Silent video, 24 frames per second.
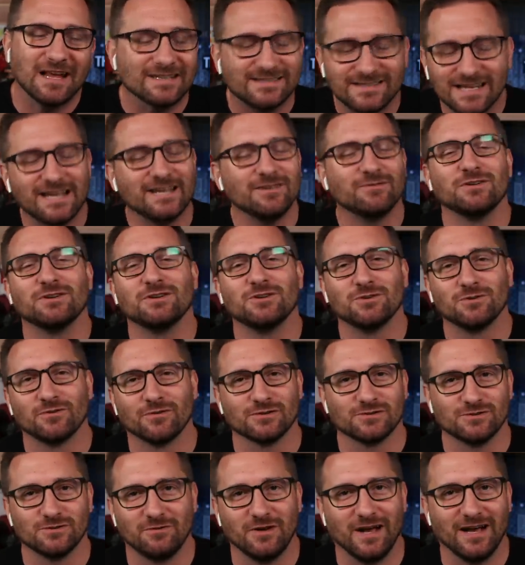it's not even a
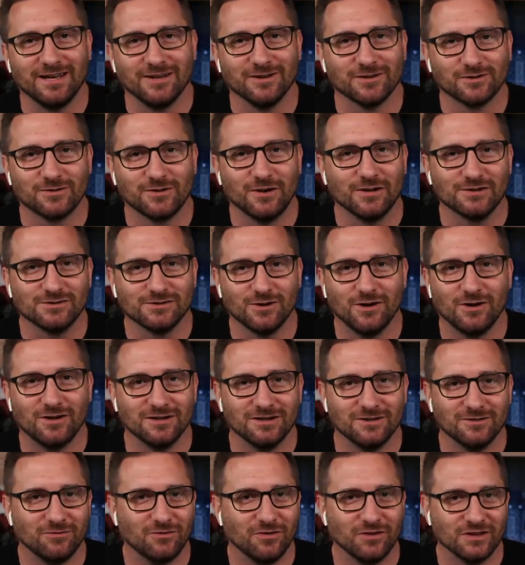universal value across
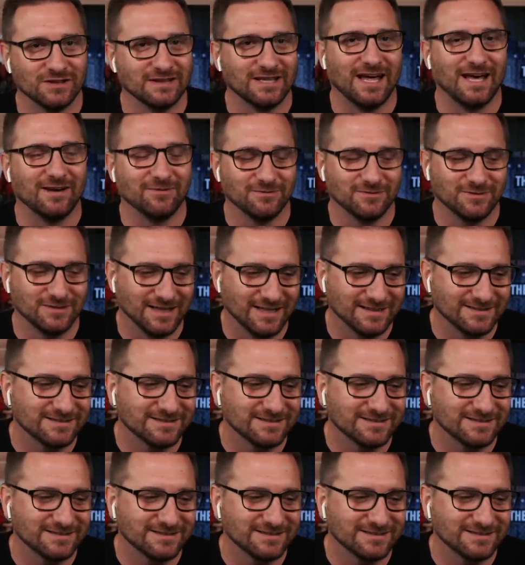all of the left.